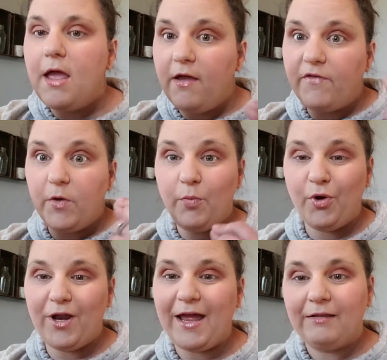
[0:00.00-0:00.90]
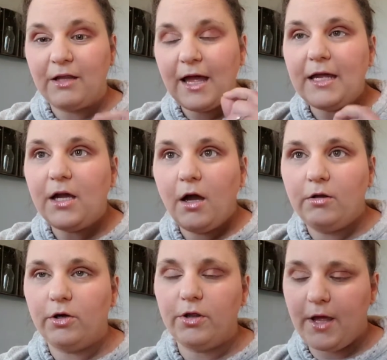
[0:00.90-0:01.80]
If you put a light
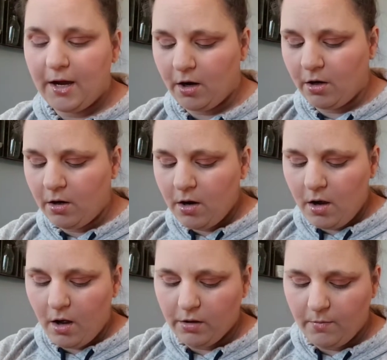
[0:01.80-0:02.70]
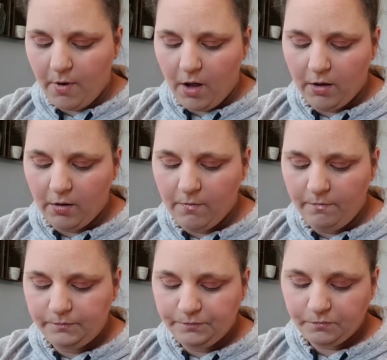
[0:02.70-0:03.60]
color there on the
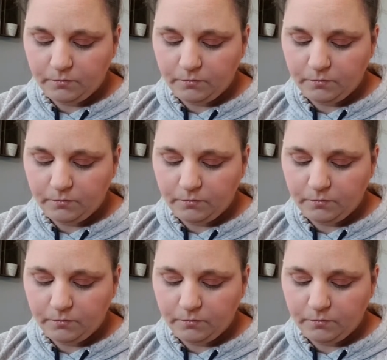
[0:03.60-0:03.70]
bottom,